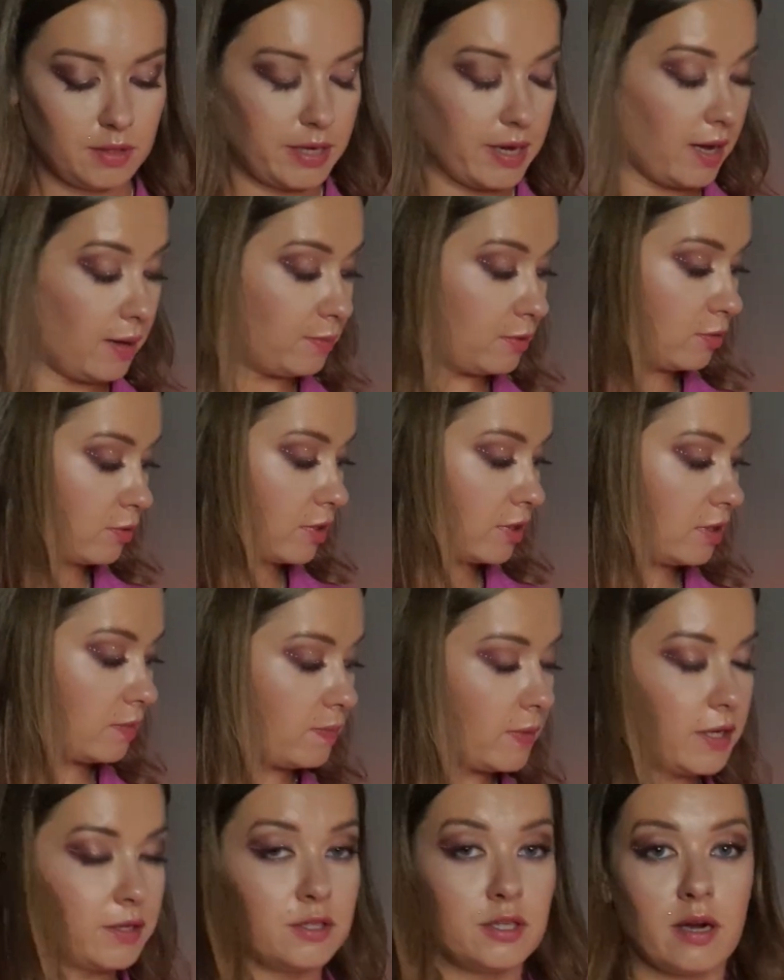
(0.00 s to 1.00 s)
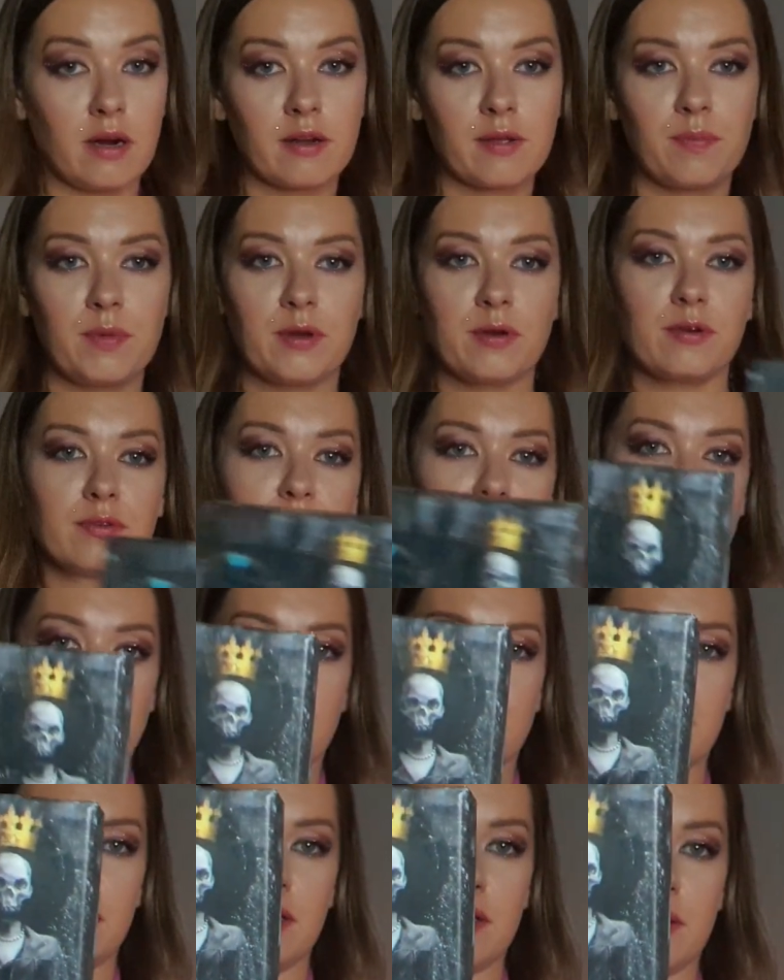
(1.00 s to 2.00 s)
Yeah, I'm looking at my Dark Mirror
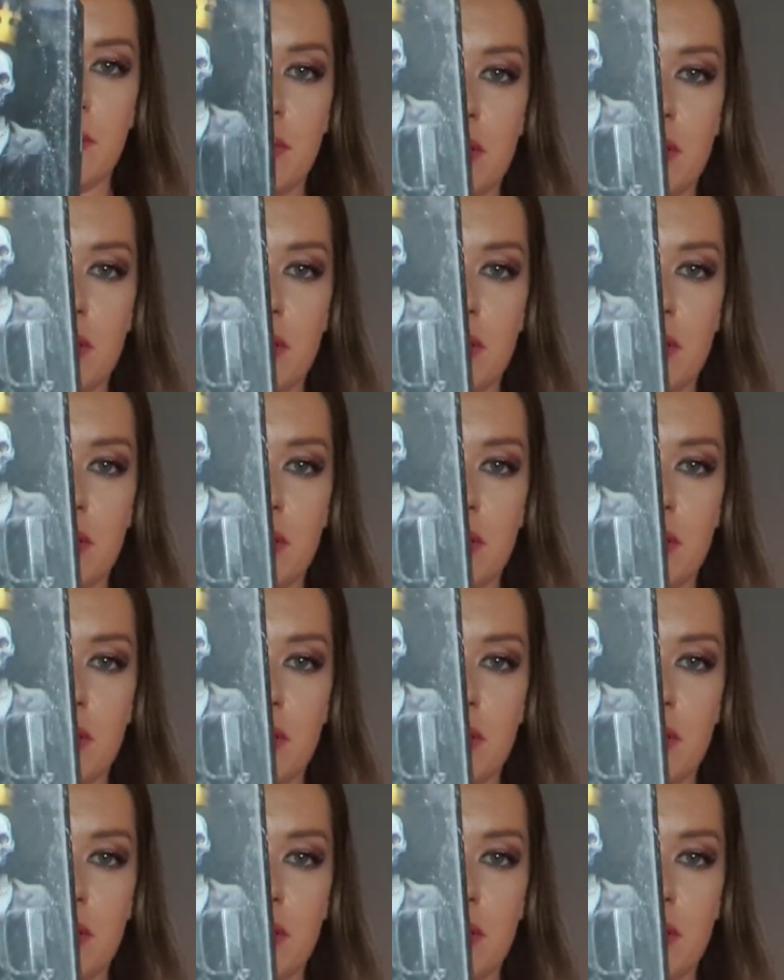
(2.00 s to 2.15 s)
deck here.